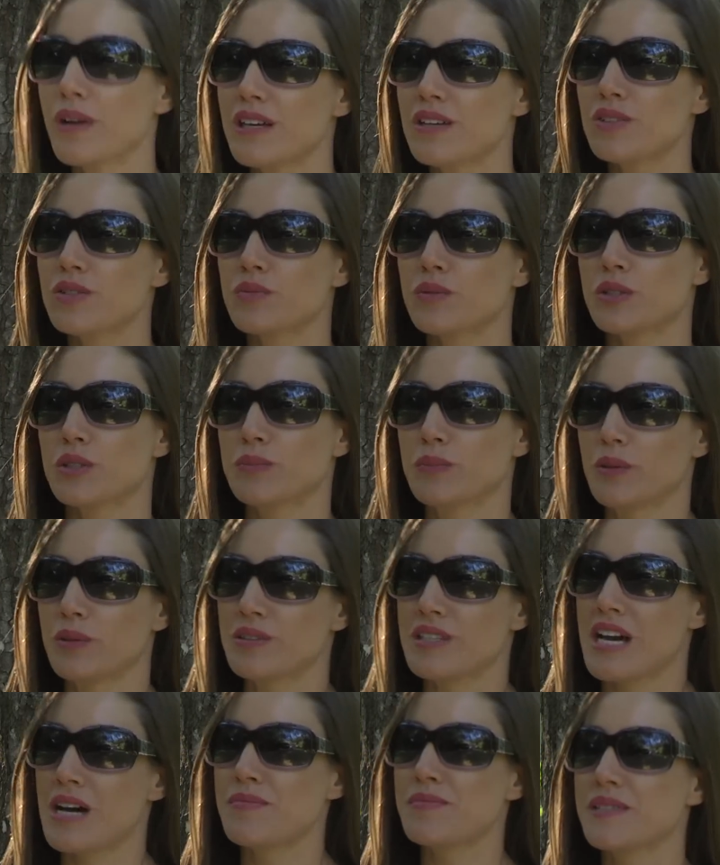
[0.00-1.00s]
reels were
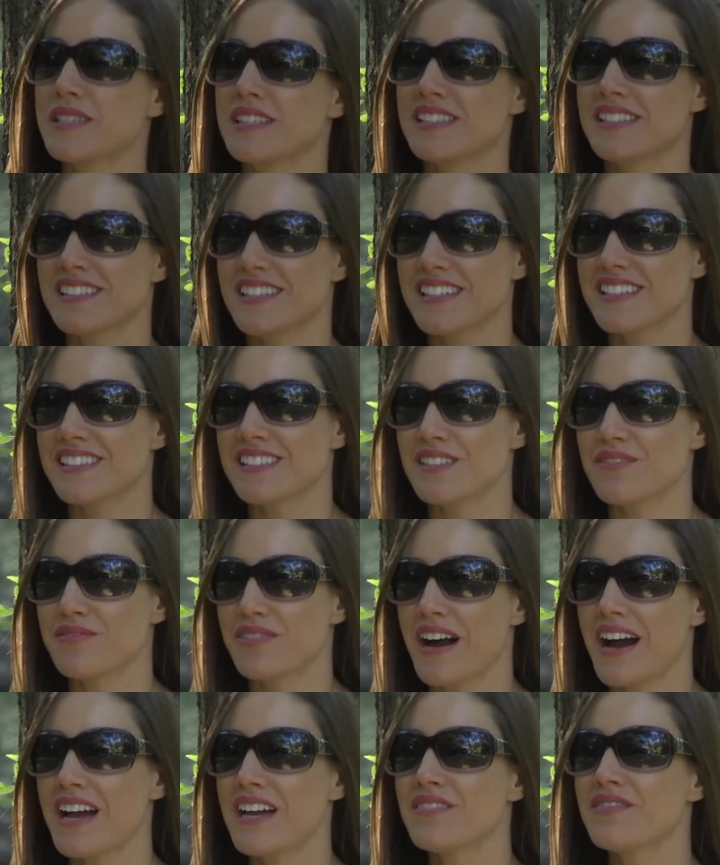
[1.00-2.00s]
spooled up with
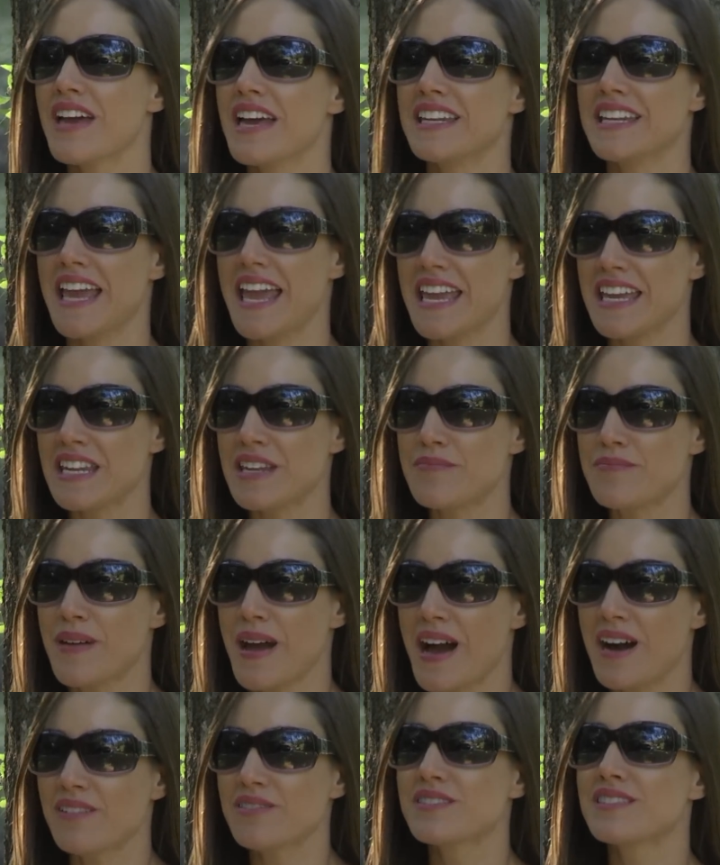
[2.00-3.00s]
sixty-five and eighty
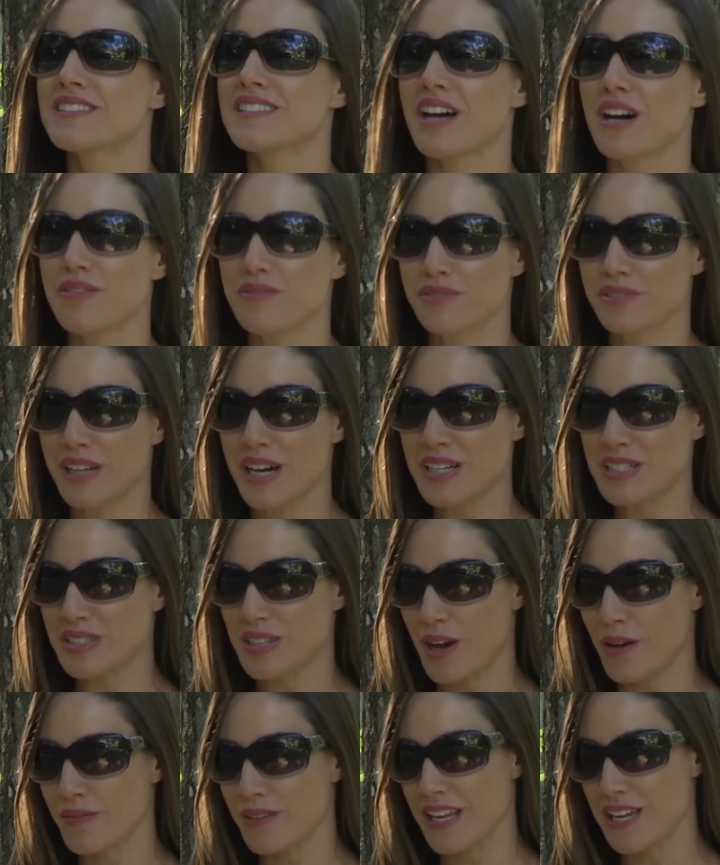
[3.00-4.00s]
pound tough line
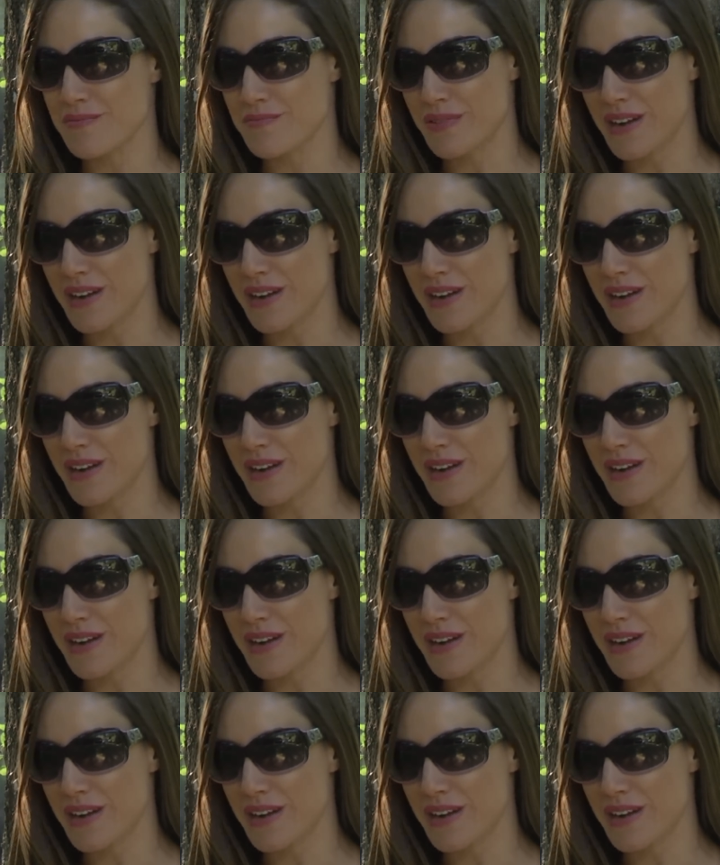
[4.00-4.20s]
dominate